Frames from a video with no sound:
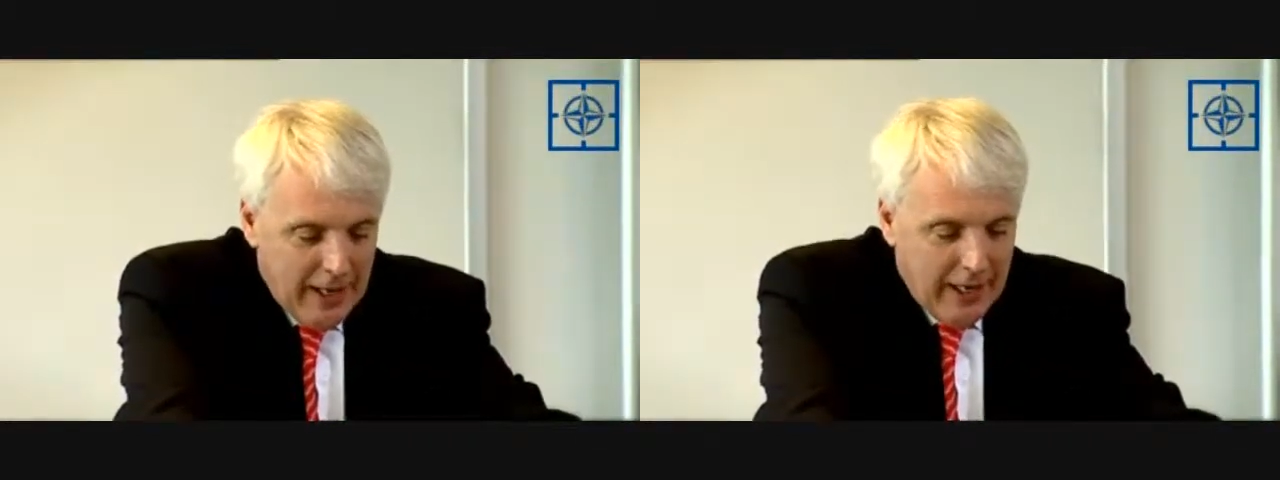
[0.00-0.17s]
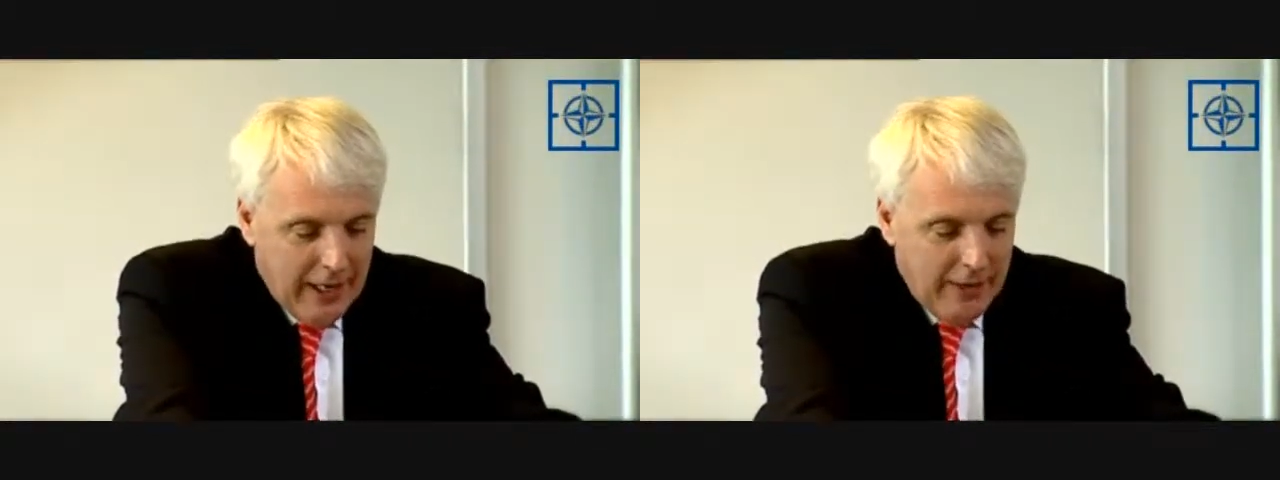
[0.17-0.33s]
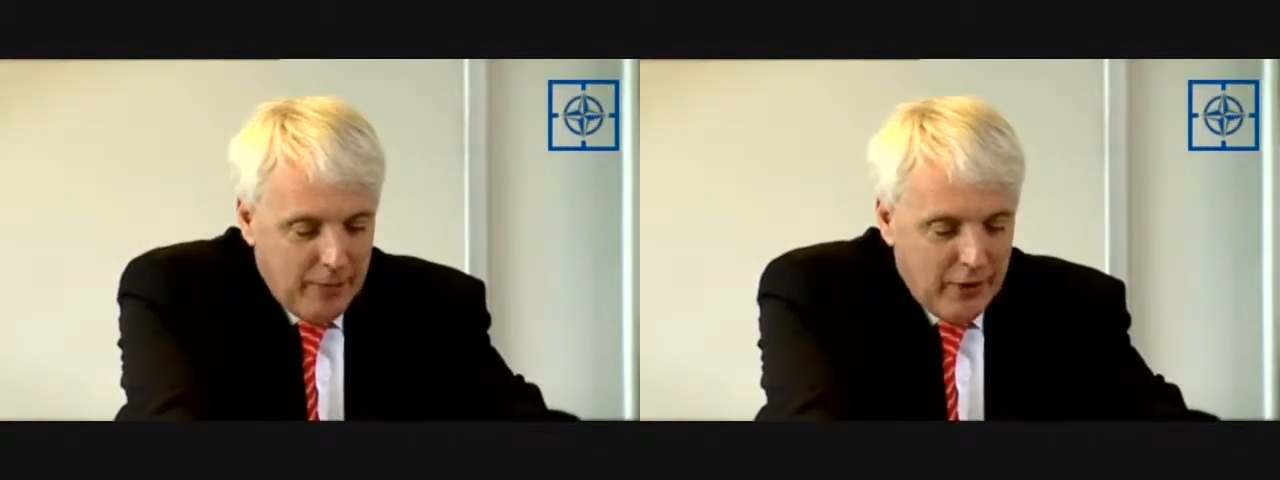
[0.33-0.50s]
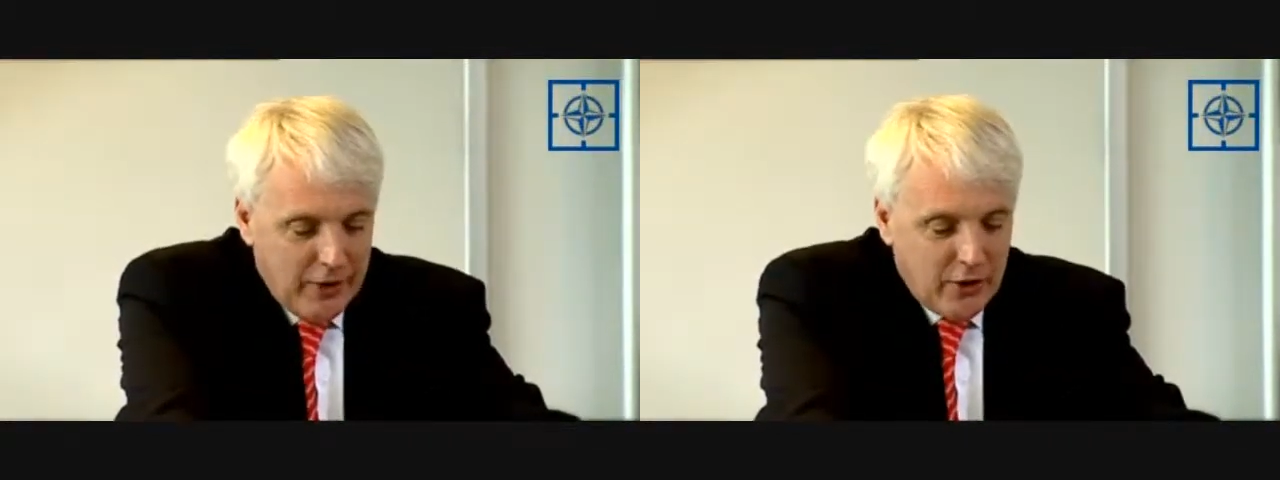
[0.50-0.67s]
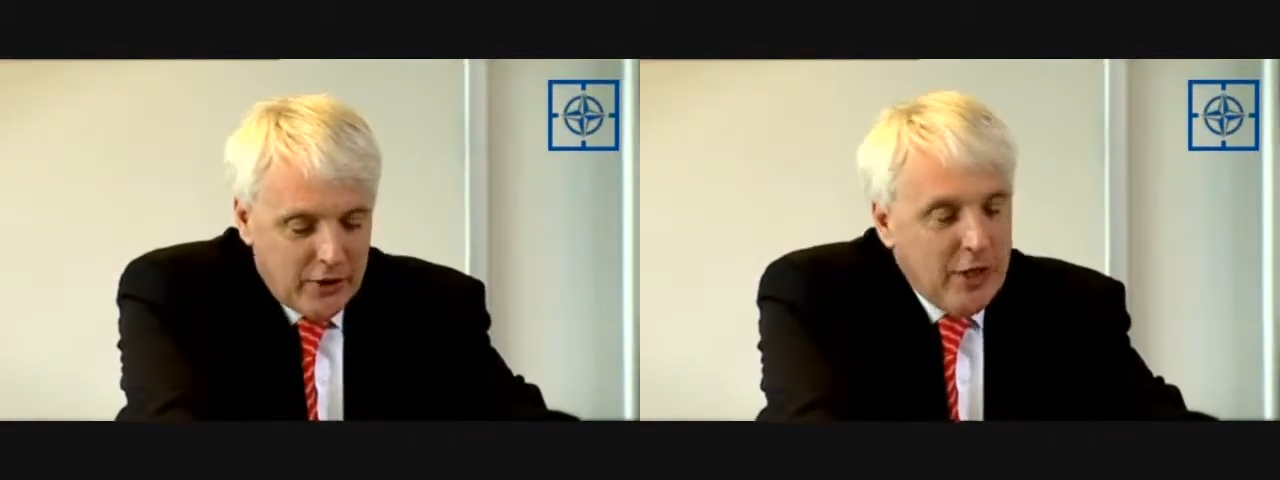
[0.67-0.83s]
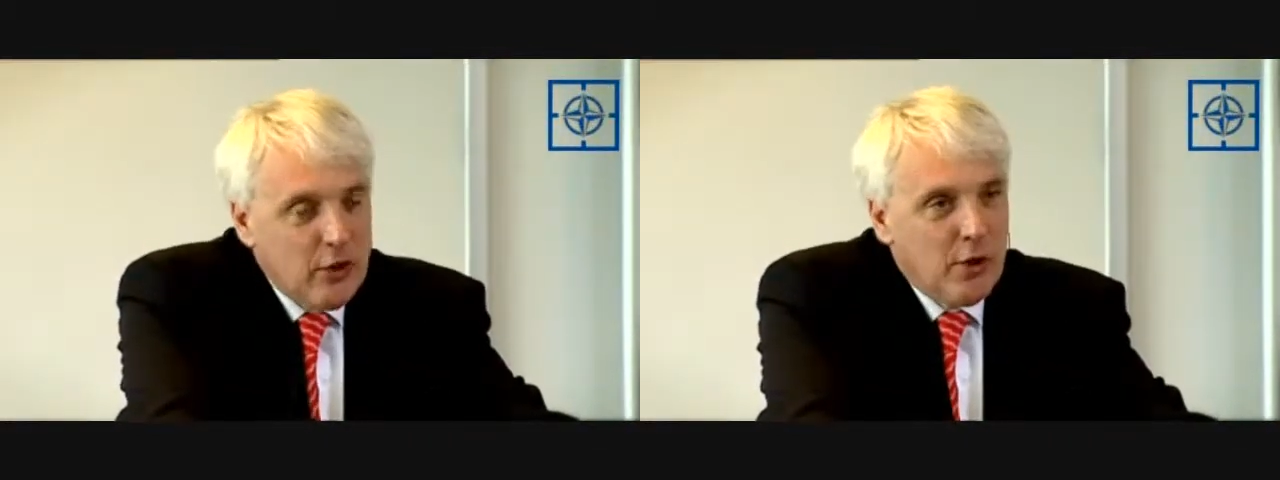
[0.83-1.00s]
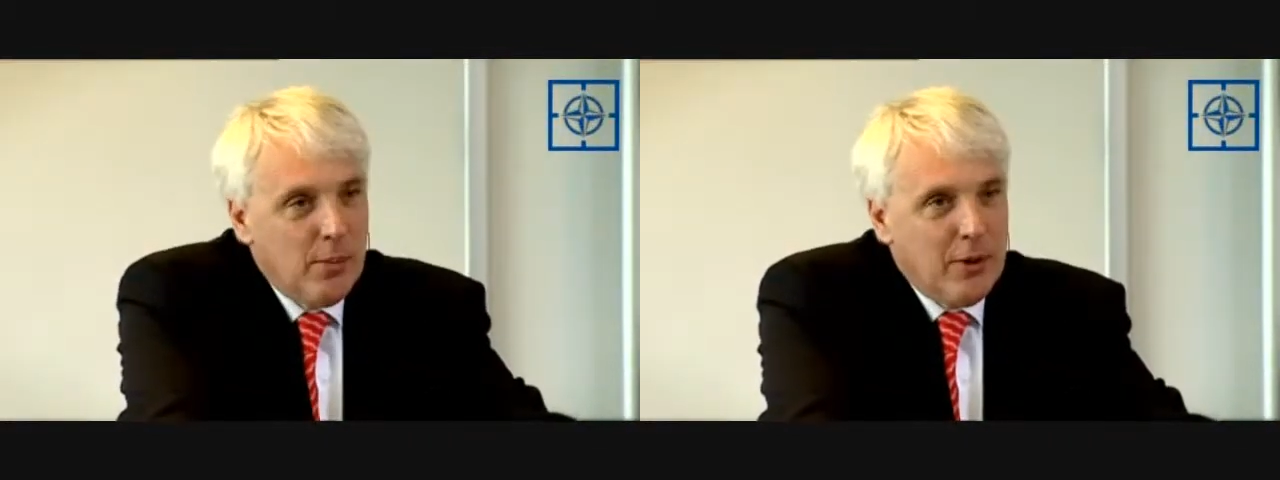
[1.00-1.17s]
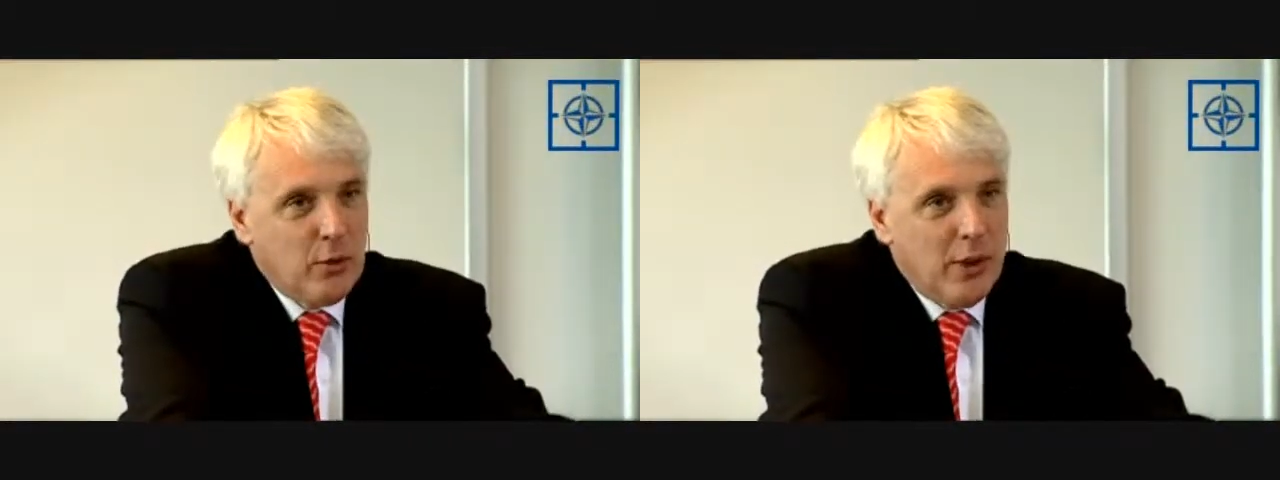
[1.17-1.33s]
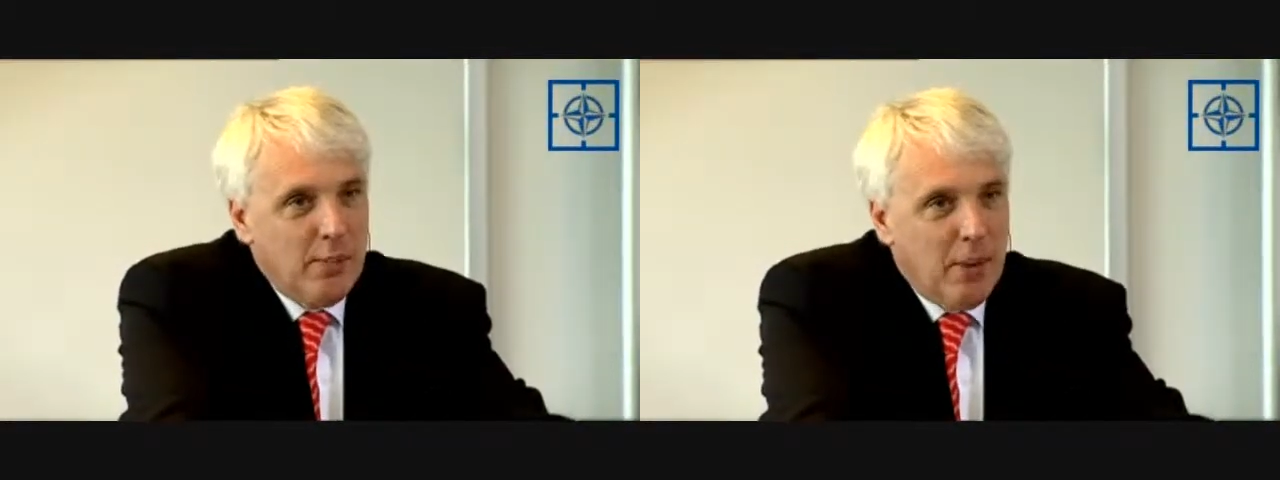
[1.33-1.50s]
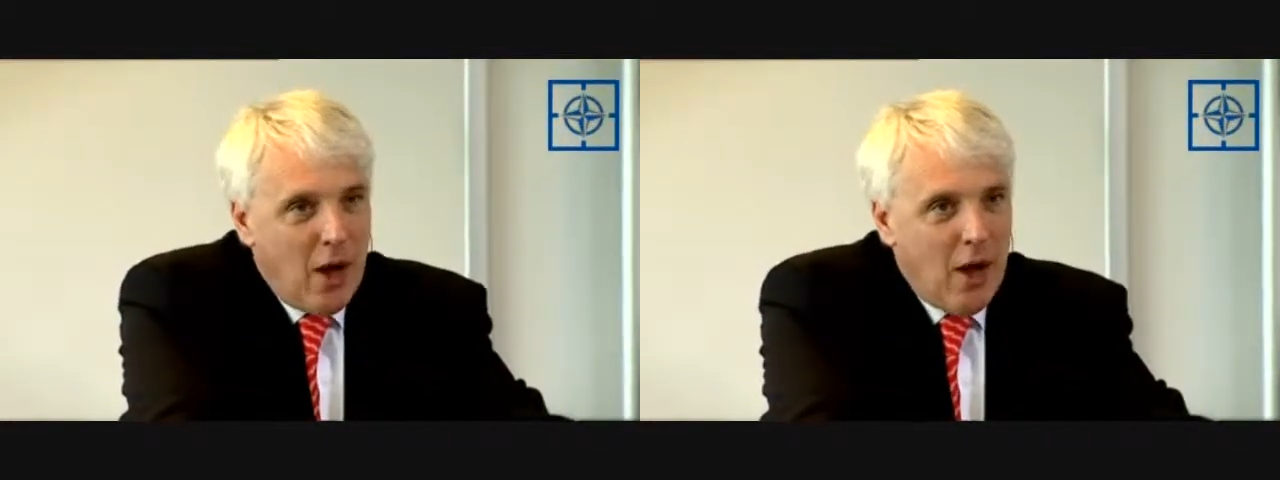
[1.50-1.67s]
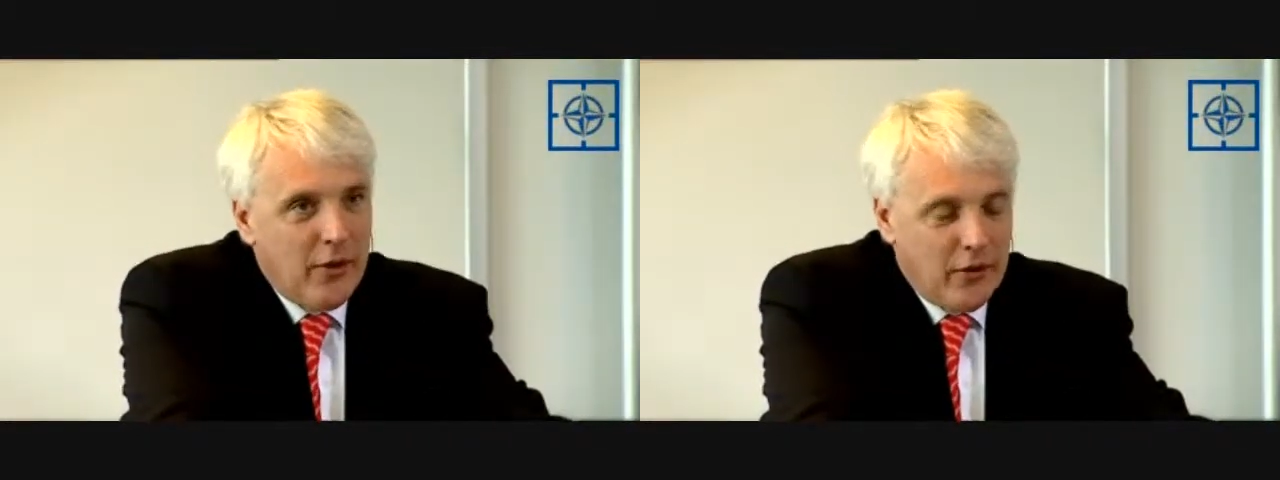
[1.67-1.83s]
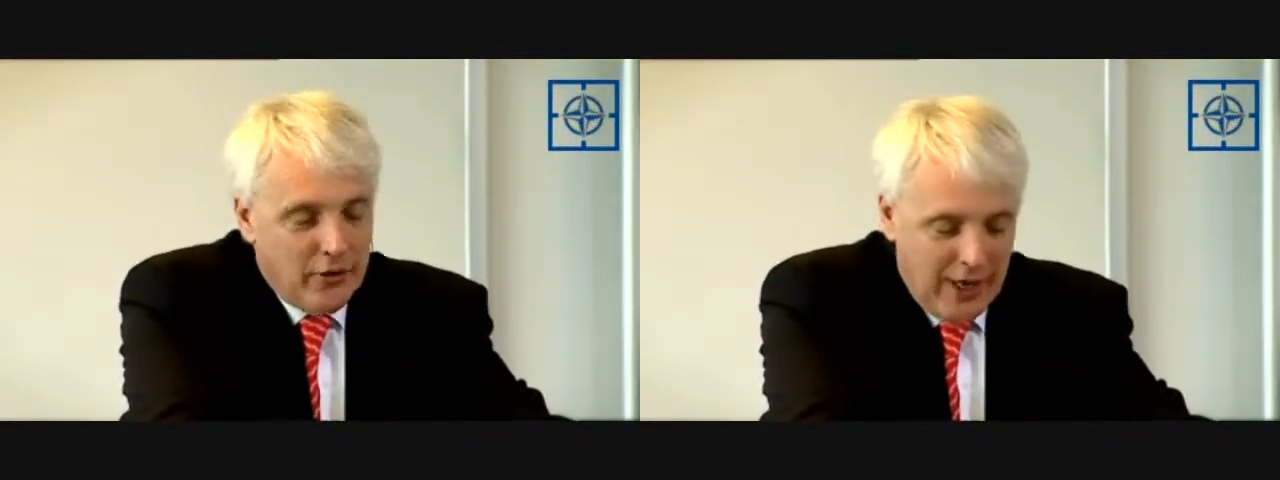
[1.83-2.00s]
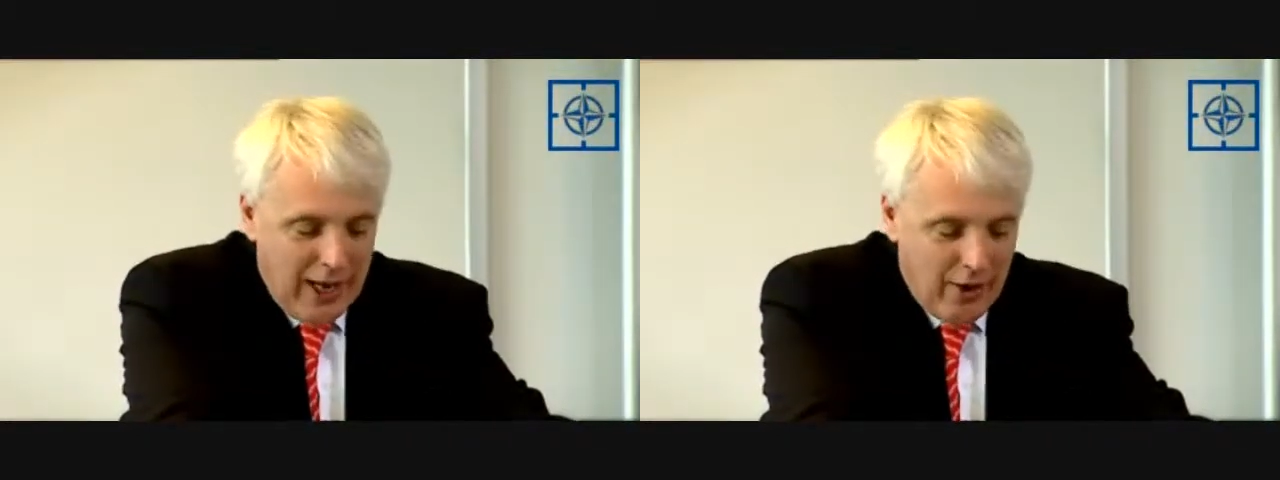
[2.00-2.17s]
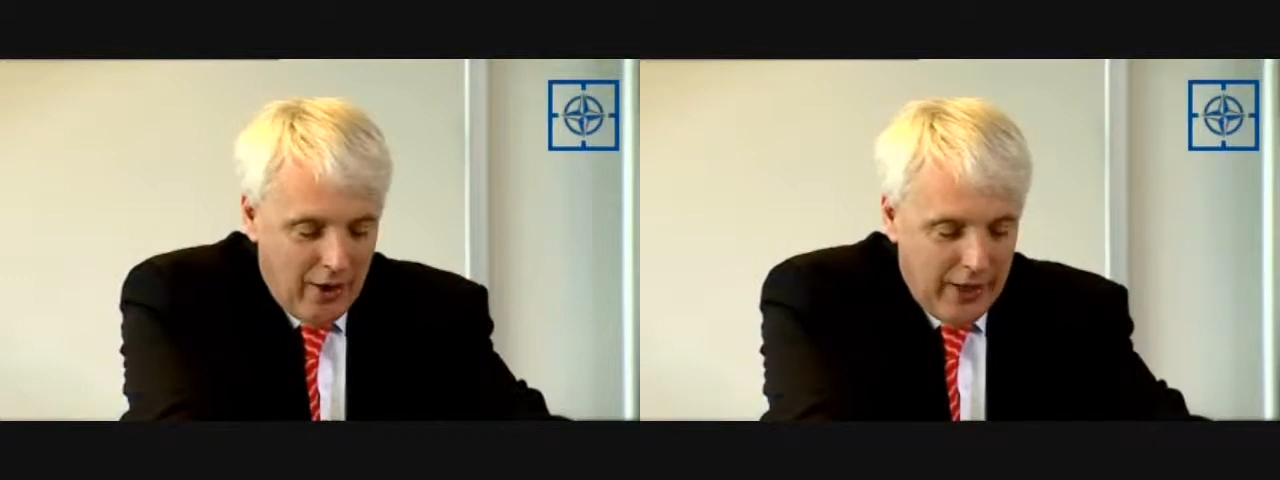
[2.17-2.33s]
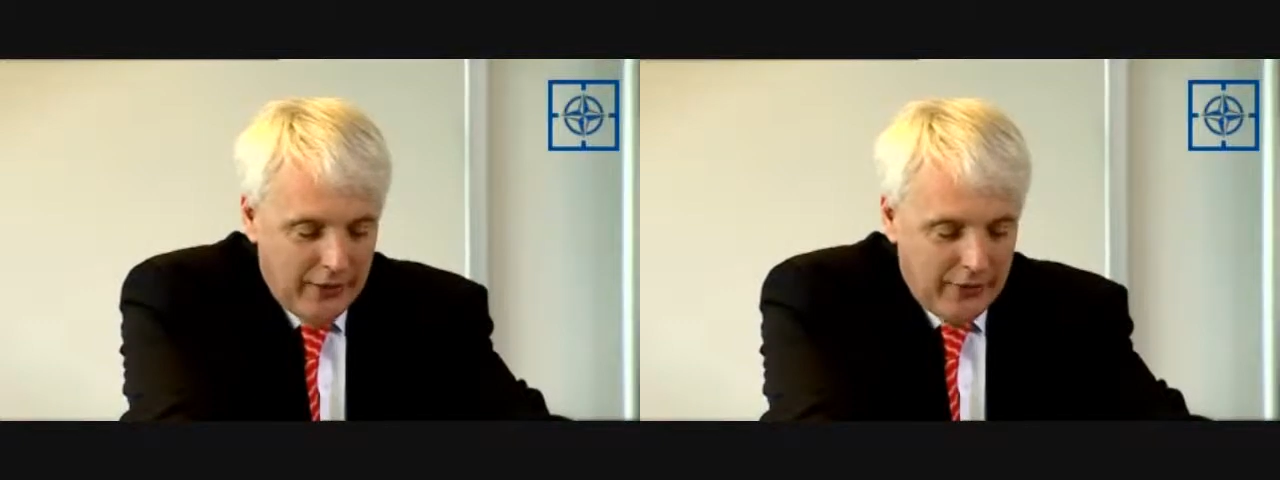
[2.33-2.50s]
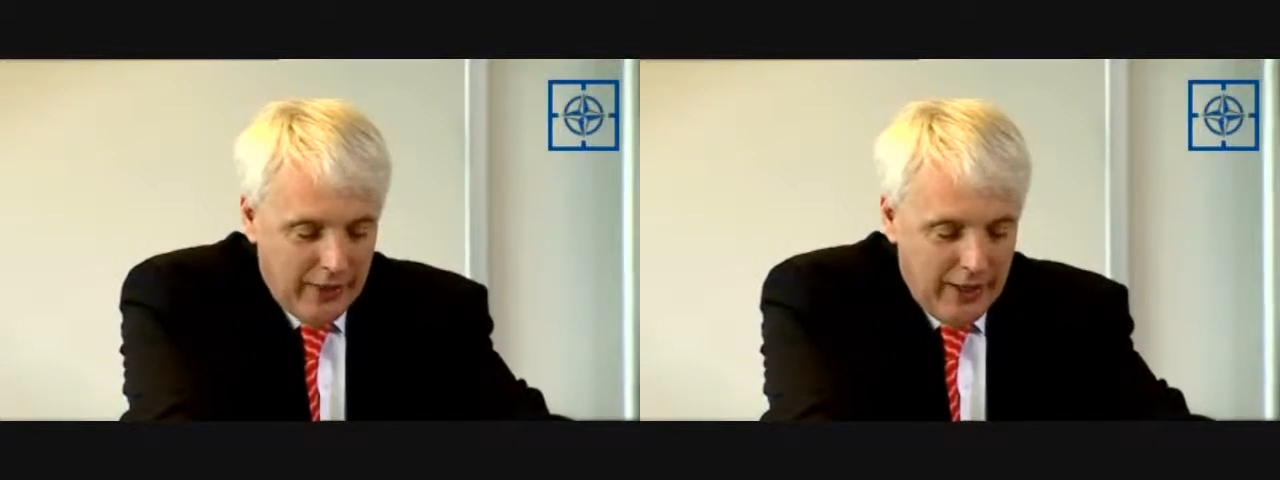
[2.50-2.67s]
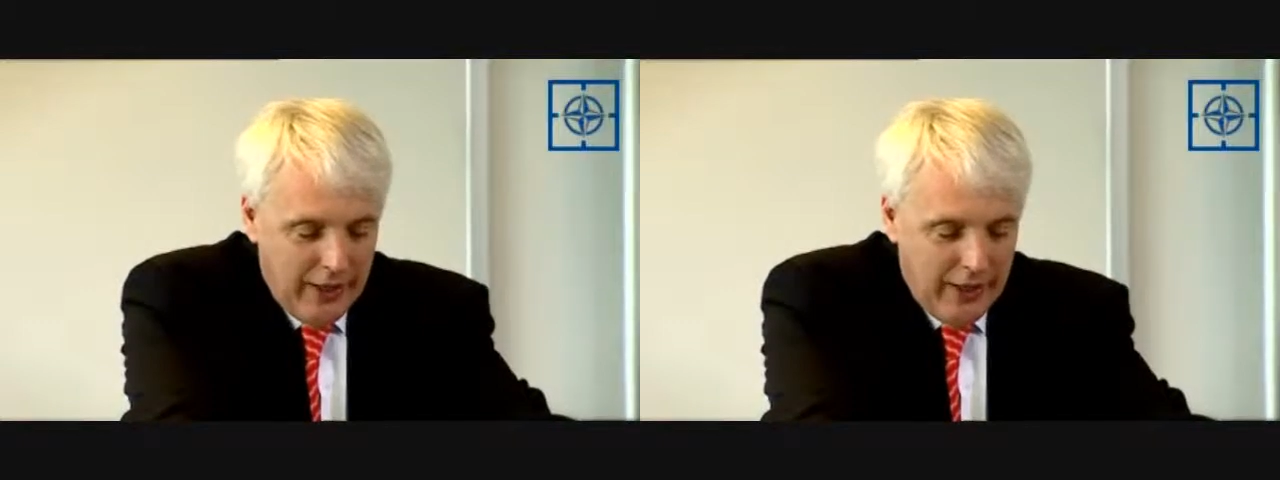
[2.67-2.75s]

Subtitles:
the distinction between partners and allies